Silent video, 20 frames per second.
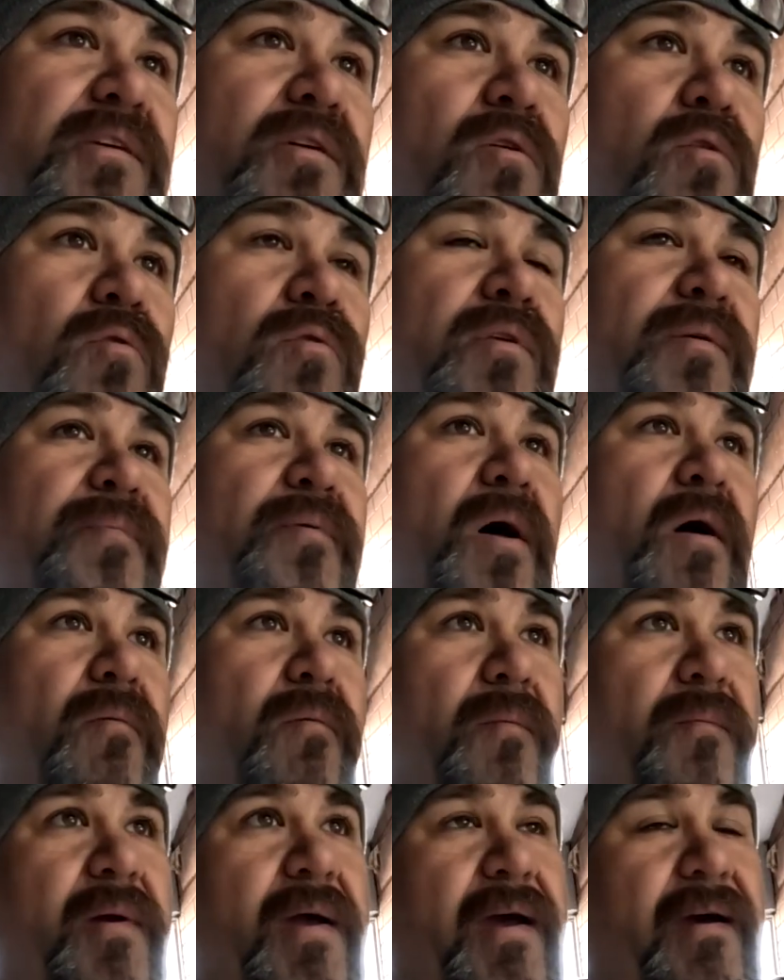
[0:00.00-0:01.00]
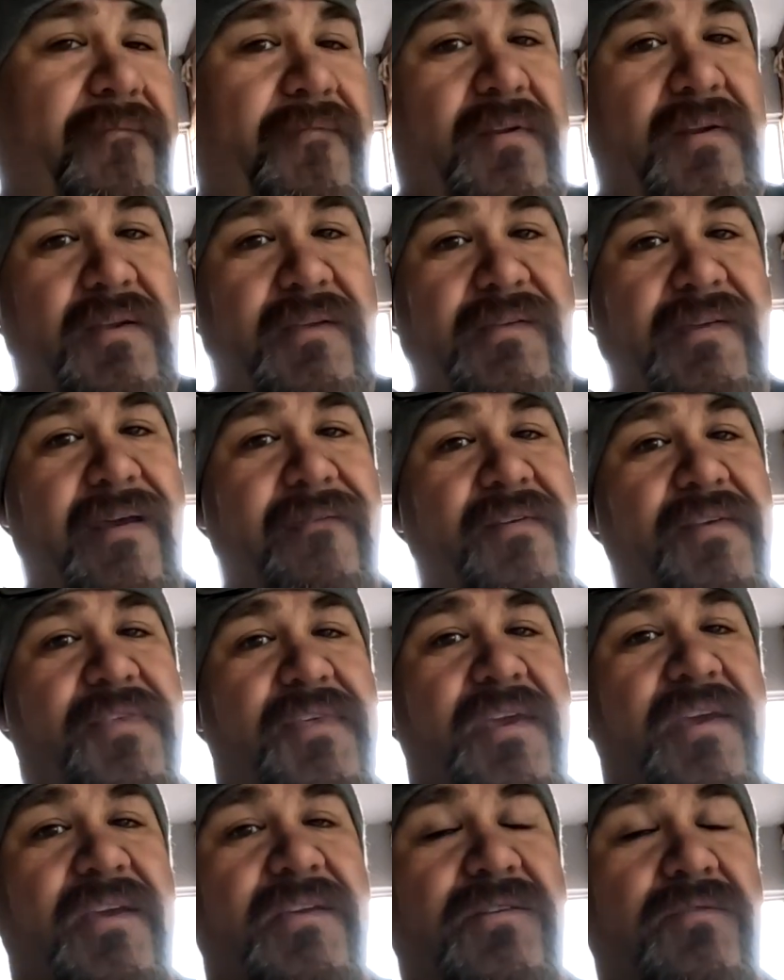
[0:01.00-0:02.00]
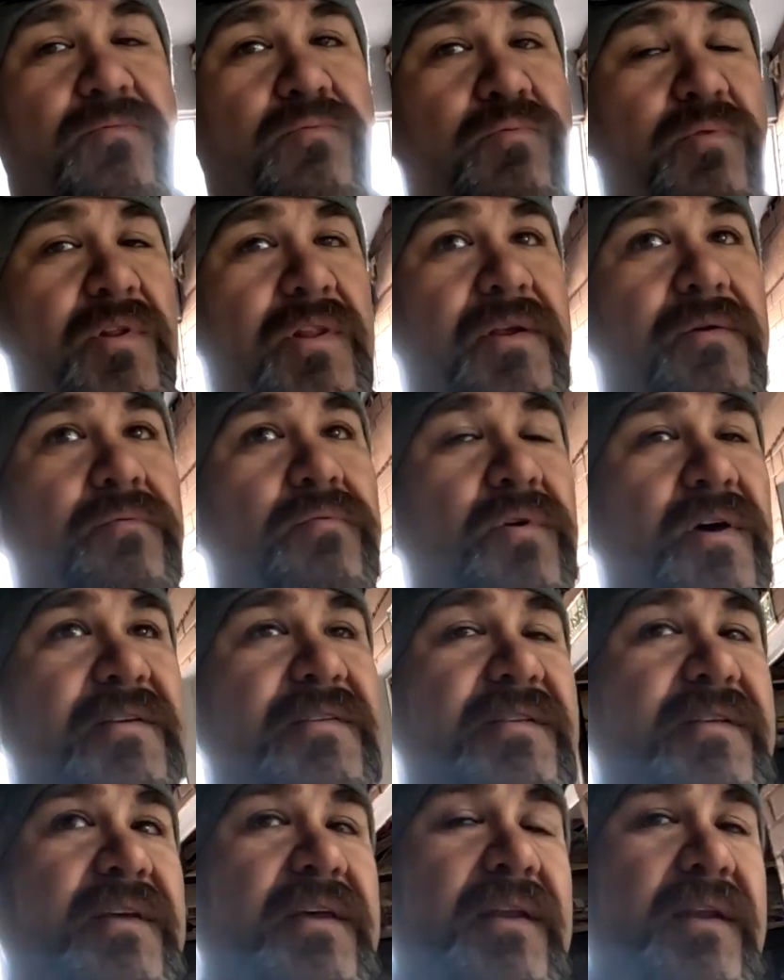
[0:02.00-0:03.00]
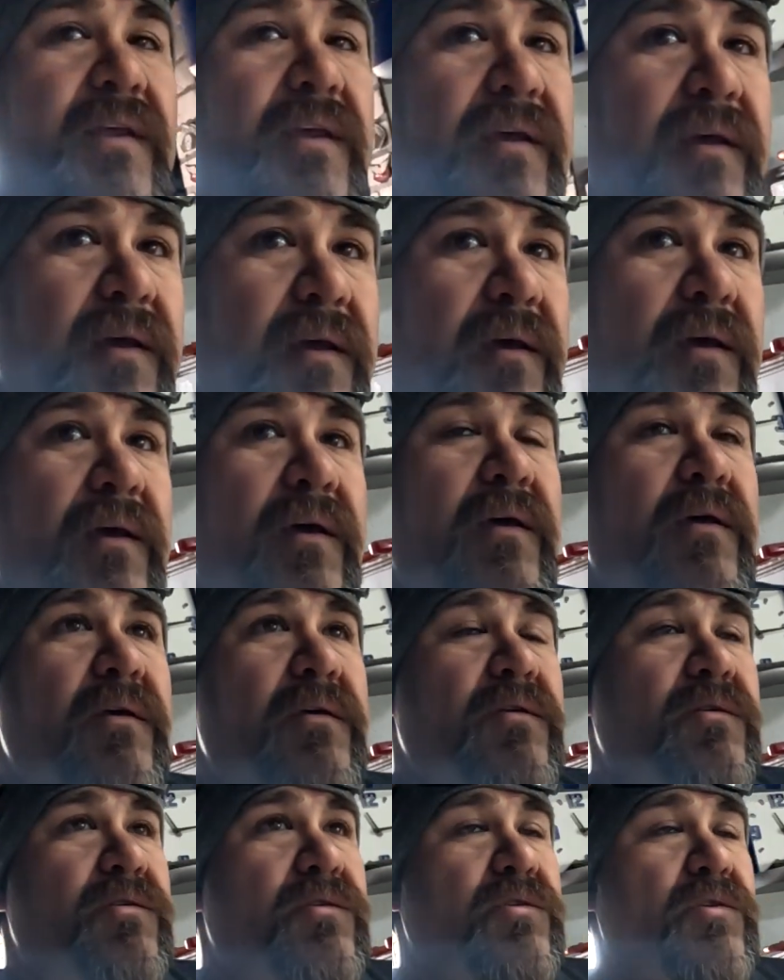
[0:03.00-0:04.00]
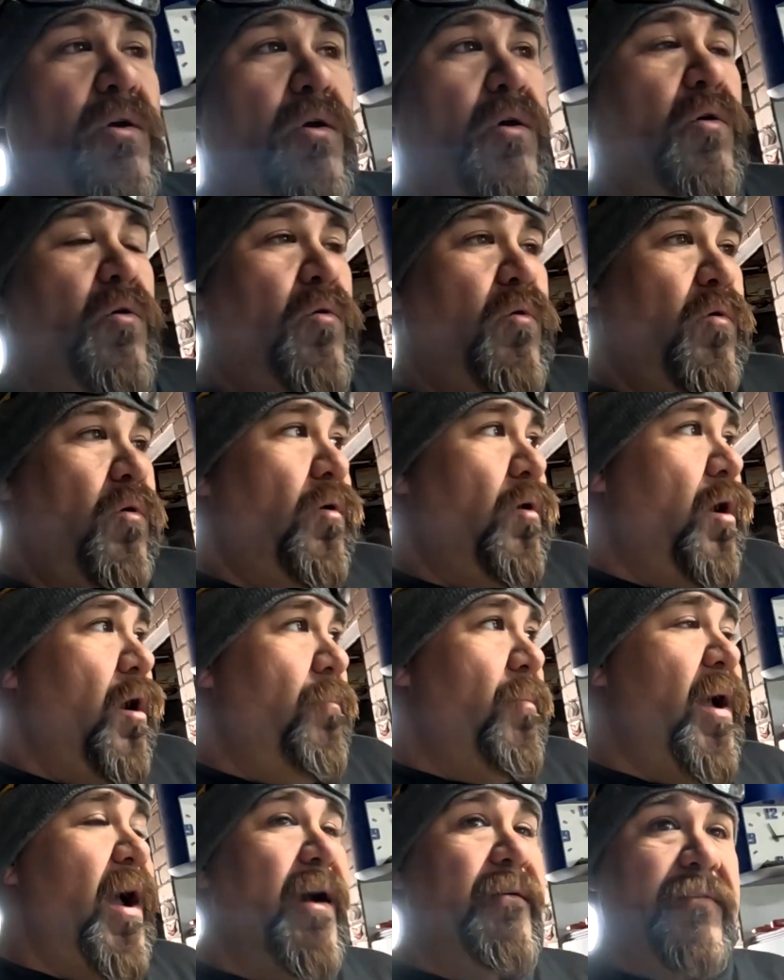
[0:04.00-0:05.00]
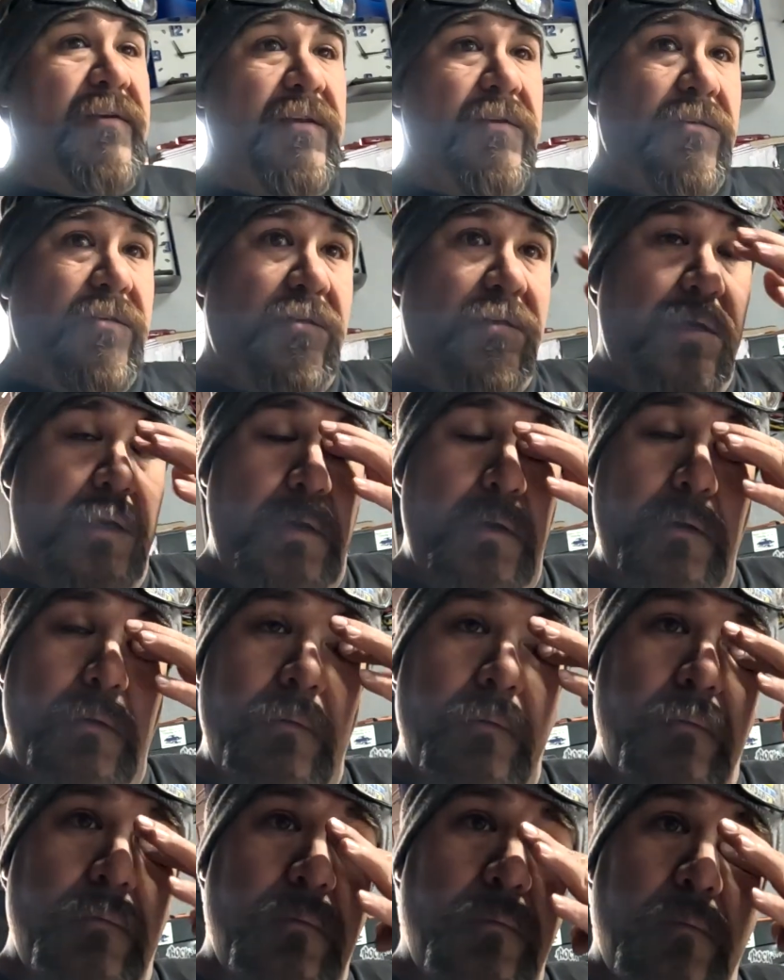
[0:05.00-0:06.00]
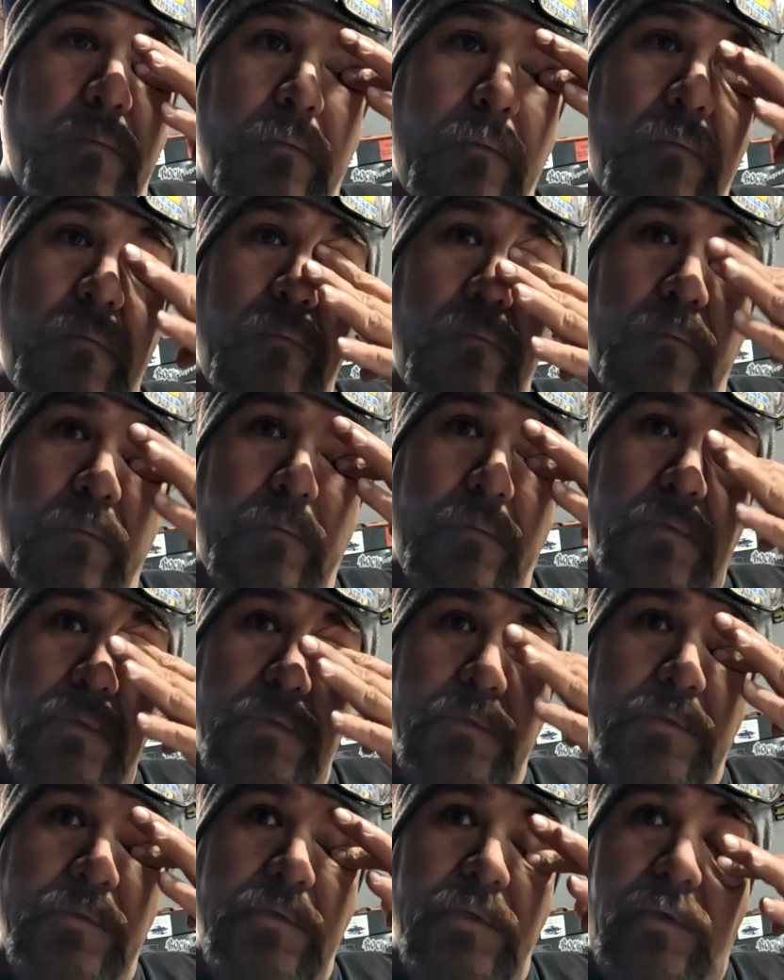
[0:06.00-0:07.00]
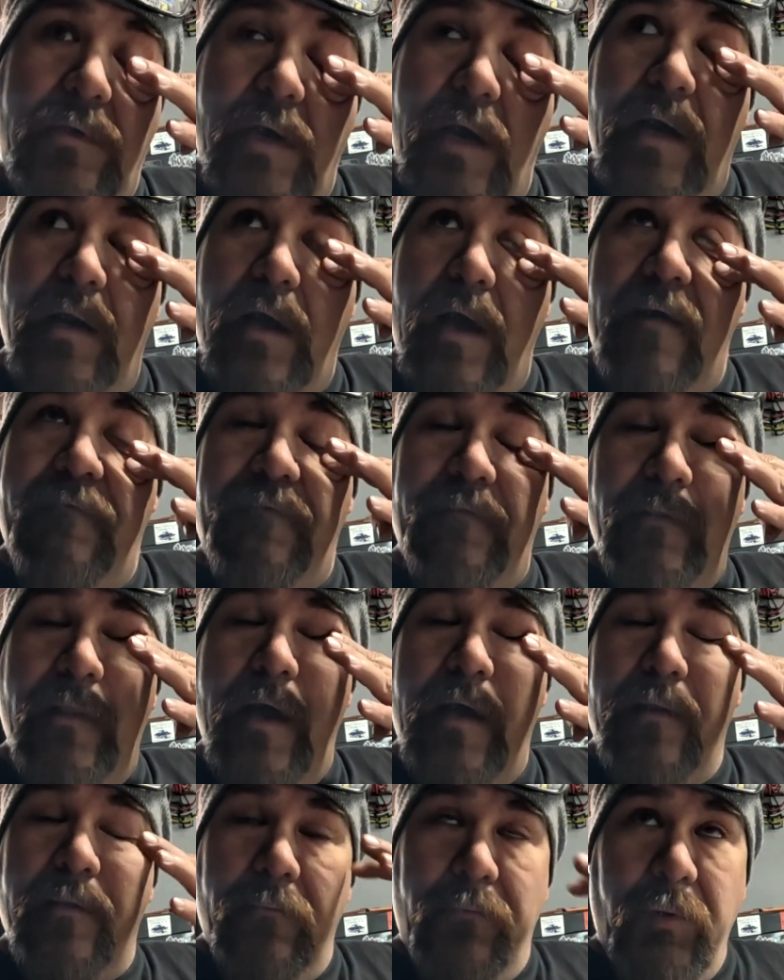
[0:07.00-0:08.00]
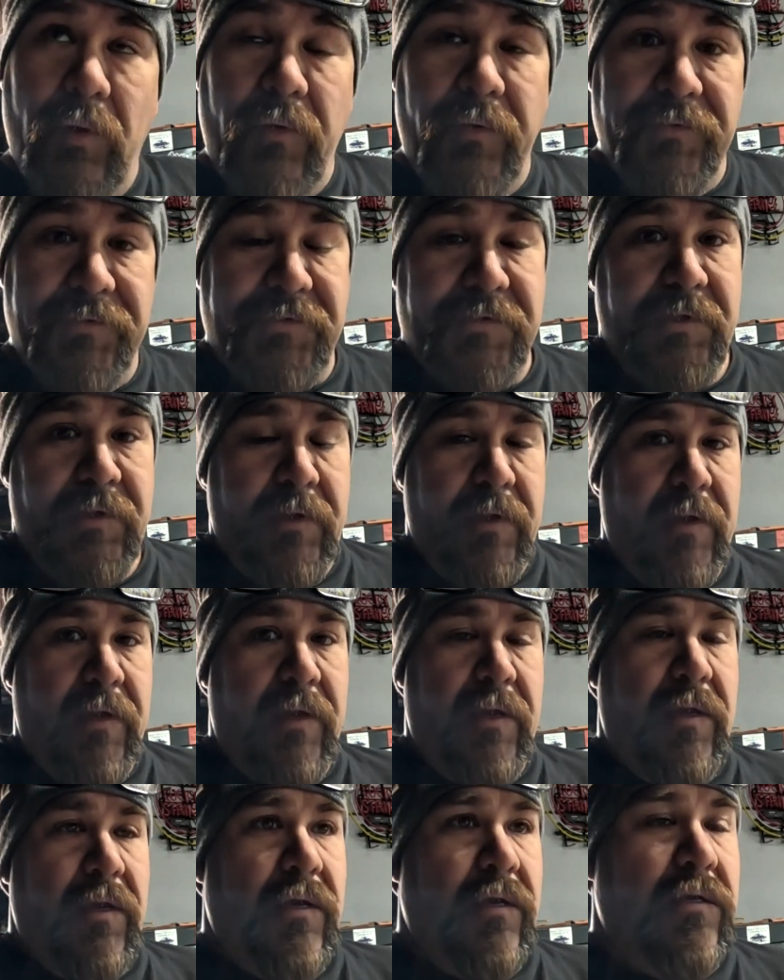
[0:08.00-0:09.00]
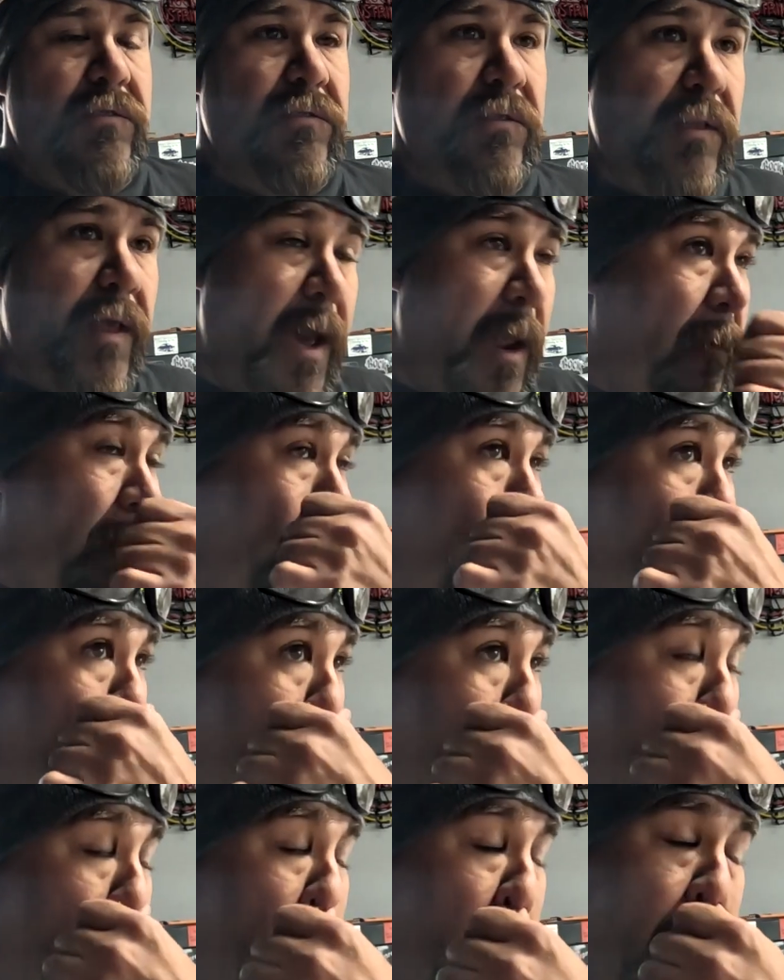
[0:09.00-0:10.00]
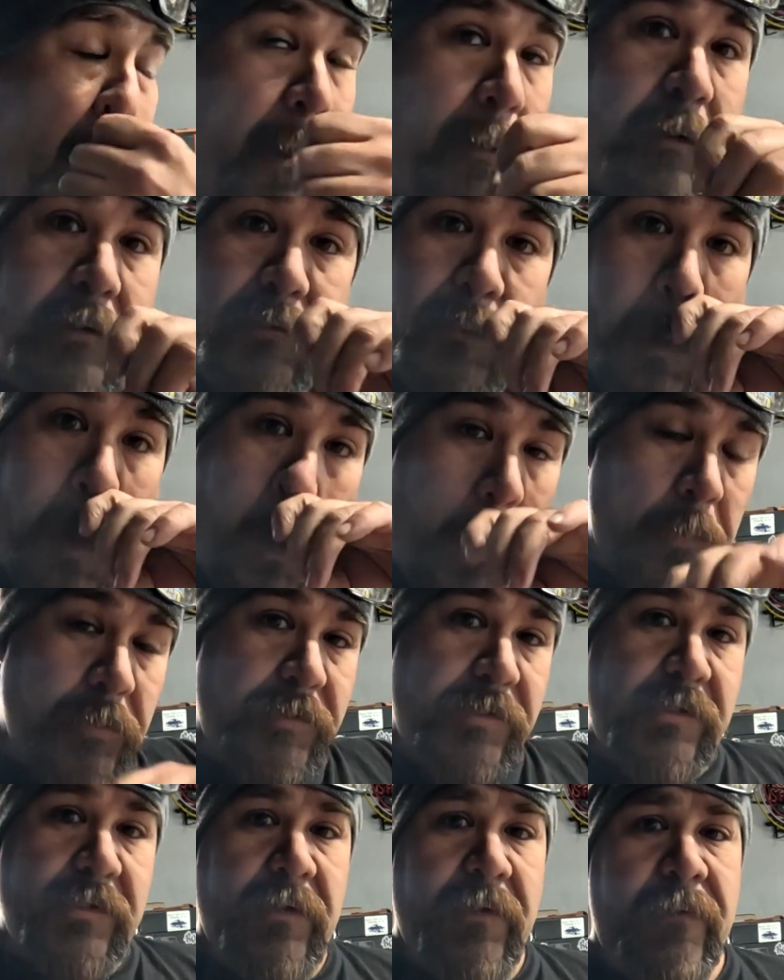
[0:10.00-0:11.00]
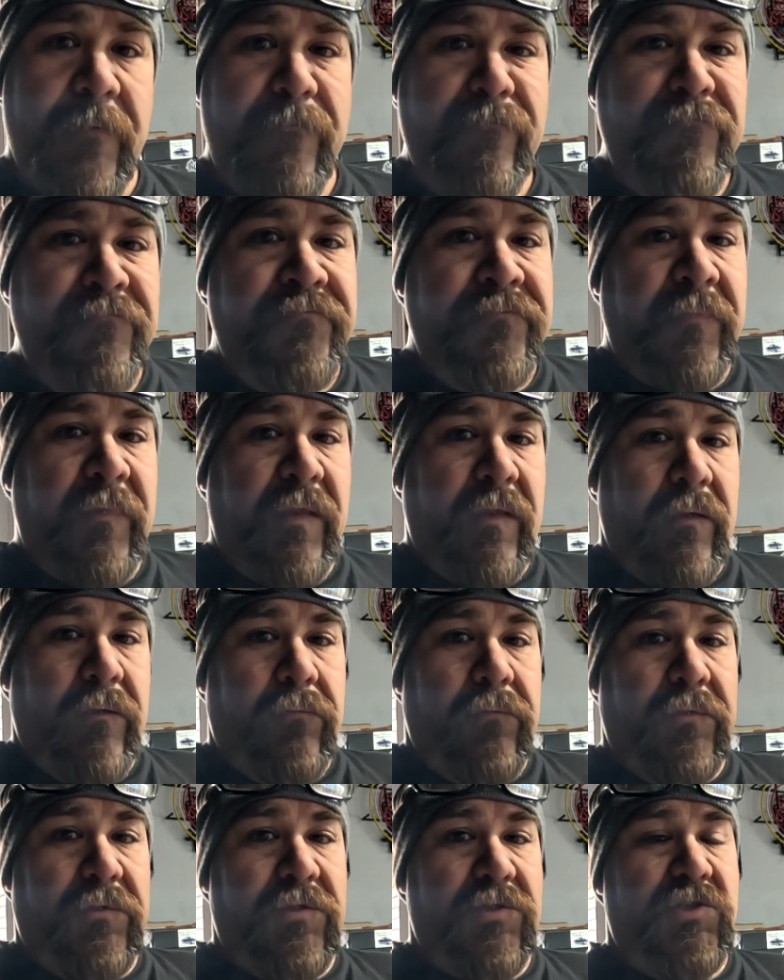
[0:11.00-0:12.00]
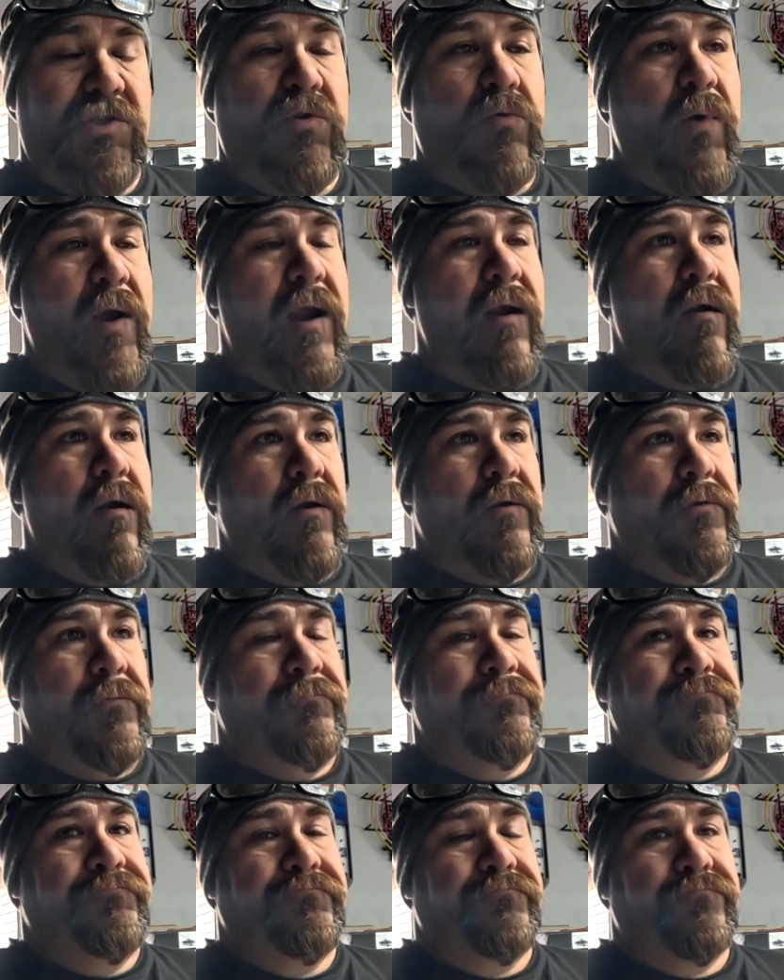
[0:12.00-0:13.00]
The only problem I'm having is everything is really rusted, so I'm having to cut off a lot of the bolts, because a lot of them are carriage bolts with the square on them,